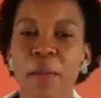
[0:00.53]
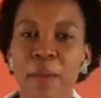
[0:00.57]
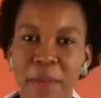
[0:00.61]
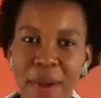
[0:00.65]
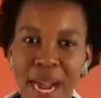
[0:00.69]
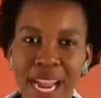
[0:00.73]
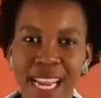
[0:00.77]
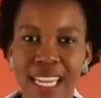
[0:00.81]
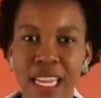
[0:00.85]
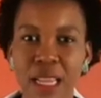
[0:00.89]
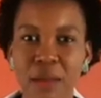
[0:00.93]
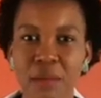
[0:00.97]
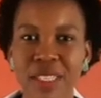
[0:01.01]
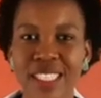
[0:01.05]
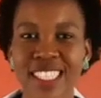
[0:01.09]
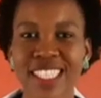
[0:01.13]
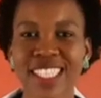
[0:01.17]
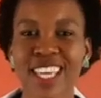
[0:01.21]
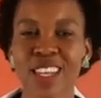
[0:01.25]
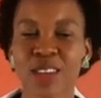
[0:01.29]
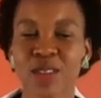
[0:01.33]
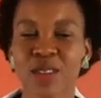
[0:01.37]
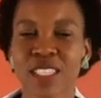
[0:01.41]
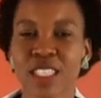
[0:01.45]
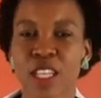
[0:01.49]
My name is
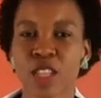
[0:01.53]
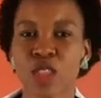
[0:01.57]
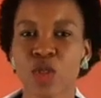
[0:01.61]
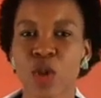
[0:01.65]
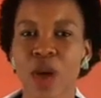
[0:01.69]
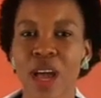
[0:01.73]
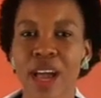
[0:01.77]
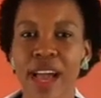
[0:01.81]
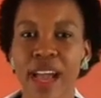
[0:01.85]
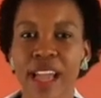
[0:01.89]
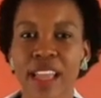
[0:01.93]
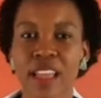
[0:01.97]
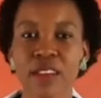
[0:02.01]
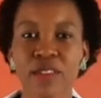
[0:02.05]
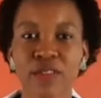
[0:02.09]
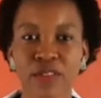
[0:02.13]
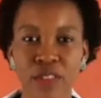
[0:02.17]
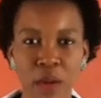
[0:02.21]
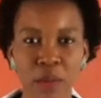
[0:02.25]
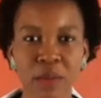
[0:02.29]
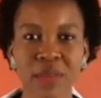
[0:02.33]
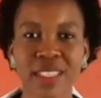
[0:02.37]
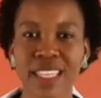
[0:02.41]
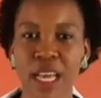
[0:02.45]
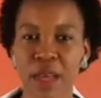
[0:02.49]
Kerotse Ntoagae
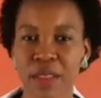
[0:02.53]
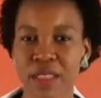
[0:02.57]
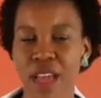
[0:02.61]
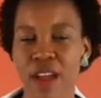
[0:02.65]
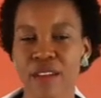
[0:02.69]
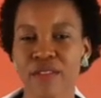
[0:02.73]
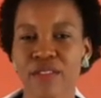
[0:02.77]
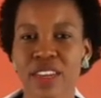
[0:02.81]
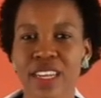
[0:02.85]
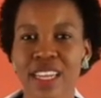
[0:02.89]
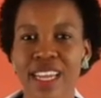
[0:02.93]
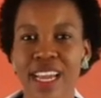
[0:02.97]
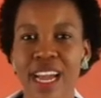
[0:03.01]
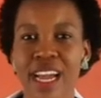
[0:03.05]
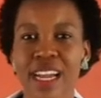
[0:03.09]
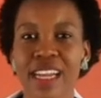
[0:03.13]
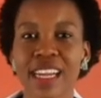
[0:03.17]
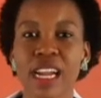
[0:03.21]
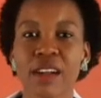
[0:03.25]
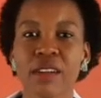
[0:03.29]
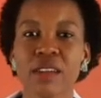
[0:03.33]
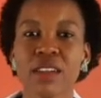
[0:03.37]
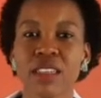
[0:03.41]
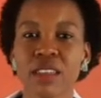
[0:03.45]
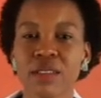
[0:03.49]
from South Africa,
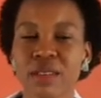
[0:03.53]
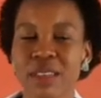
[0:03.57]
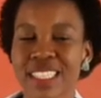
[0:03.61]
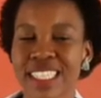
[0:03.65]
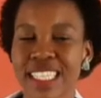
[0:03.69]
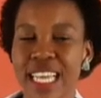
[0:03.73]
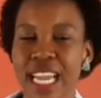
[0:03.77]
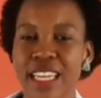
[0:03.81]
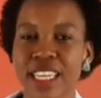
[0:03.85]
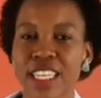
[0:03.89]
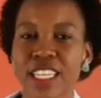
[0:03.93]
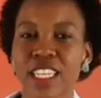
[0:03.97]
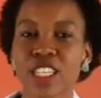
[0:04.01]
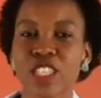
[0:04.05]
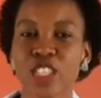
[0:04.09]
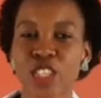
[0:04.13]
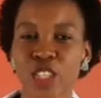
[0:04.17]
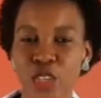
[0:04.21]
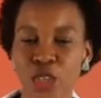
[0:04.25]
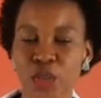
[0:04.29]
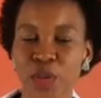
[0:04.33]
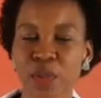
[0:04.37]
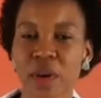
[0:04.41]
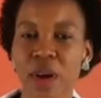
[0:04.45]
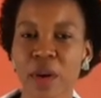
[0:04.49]
currently residing in
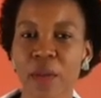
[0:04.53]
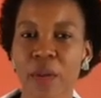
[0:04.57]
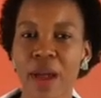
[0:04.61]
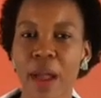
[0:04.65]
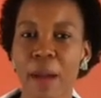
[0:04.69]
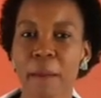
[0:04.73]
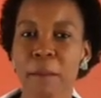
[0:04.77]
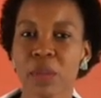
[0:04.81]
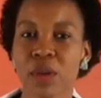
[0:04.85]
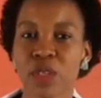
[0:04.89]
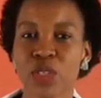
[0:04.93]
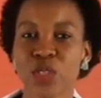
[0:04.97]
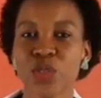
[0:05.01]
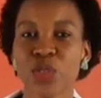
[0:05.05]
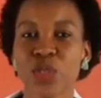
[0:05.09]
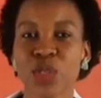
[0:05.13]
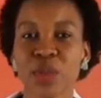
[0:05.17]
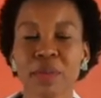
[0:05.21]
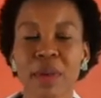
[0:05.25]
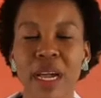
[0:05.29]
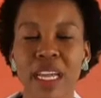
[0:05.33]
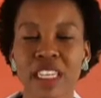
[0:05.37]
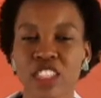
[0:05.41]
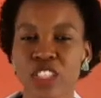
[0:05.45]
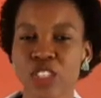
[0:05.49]
Cuba, where I'm
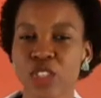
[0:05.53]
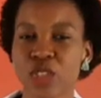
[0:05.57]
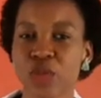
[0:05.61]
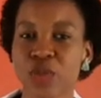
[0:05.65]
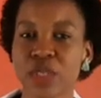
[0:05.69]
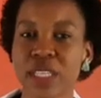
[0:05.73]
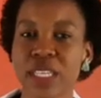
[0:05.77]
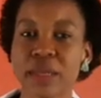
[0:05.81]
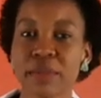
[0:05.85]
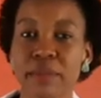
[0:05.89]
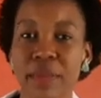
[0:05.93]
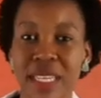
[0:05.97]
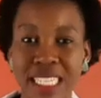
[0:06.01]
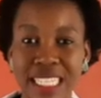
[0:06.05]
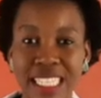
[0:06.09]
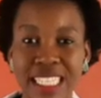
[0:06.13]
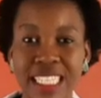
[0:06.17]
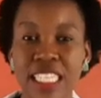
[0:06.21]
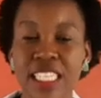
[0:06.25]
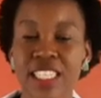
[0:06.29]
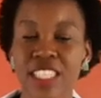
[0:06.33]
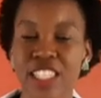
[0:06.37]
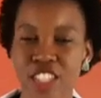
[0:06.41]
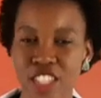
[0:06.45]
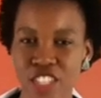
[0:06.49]
pursuing my degree in
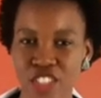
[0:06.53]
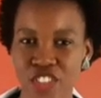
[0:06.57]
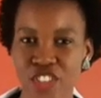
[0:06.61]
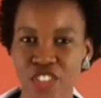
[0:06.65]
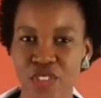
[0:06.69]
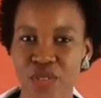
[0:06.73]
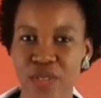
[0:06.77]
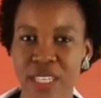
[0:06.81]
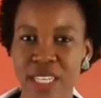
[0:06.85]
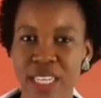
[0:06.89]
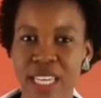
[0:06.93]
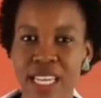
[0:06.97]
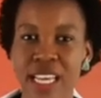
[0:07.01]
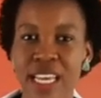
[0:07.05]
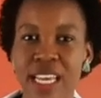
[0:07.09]
medicine and surgery.